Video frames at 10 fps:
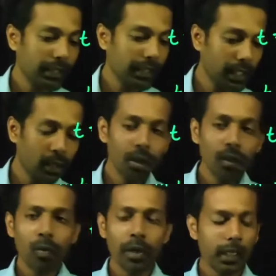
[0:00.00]
Okay,
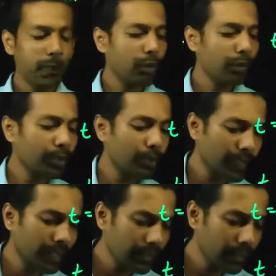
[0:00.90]
now what I would be
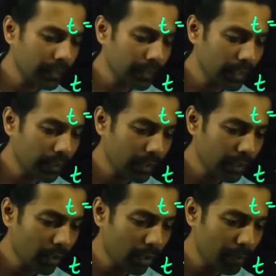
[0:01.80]
doing is I will calculate
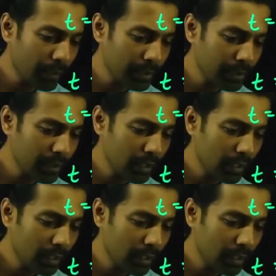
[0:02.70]
how much